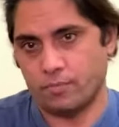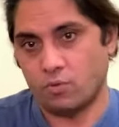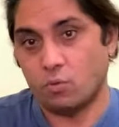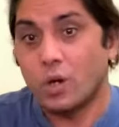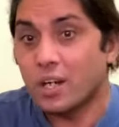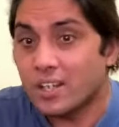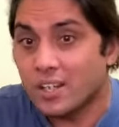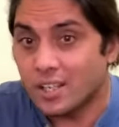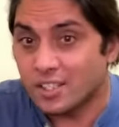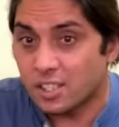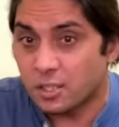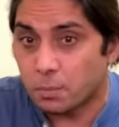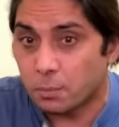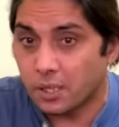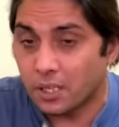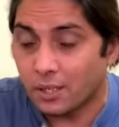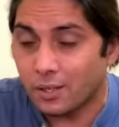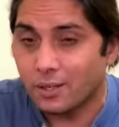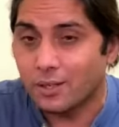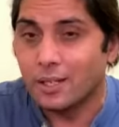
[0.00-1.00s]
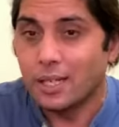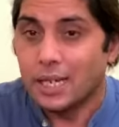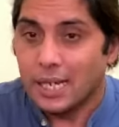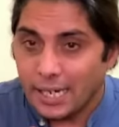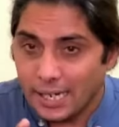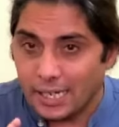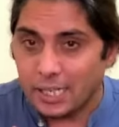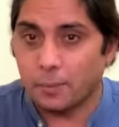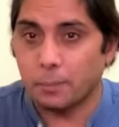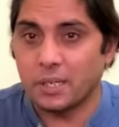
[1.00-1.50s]
What does it mean?
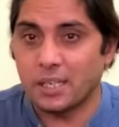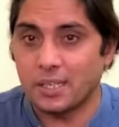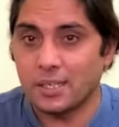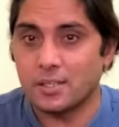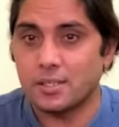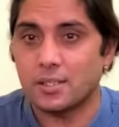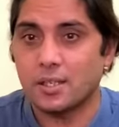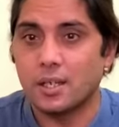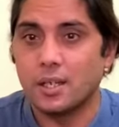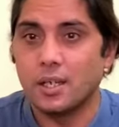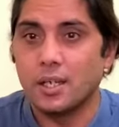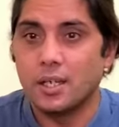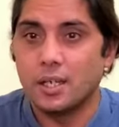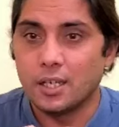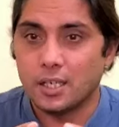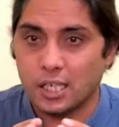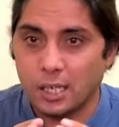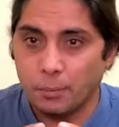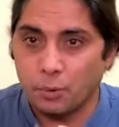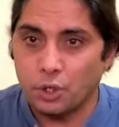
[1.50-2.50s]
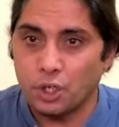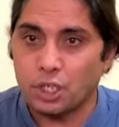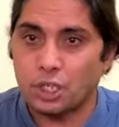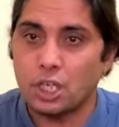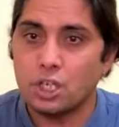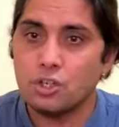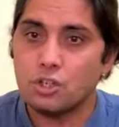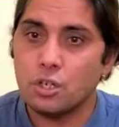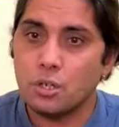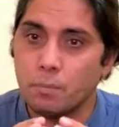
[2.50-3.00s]
It means
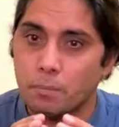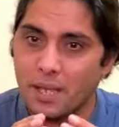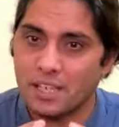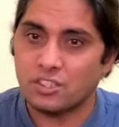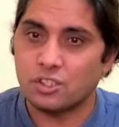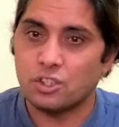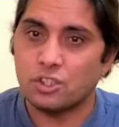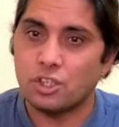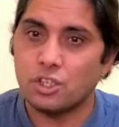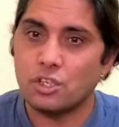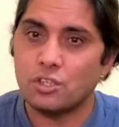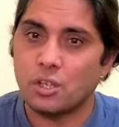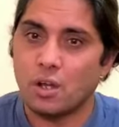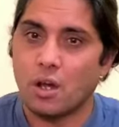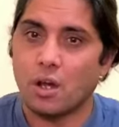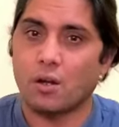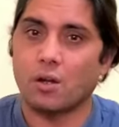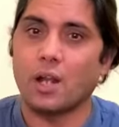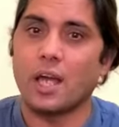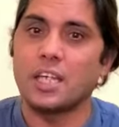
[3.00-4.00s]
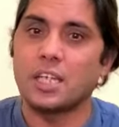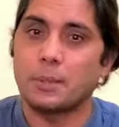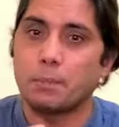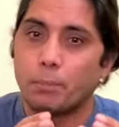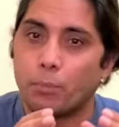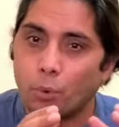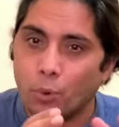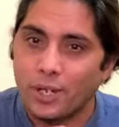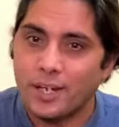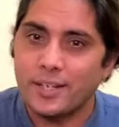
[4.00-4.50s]
communication messages are
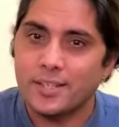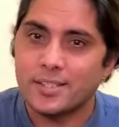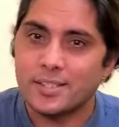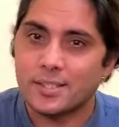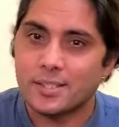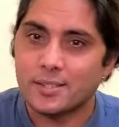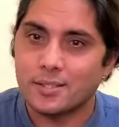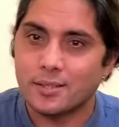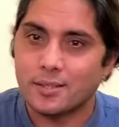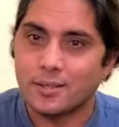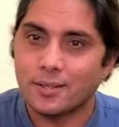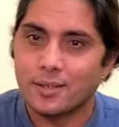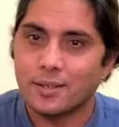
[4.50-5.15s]
like bullets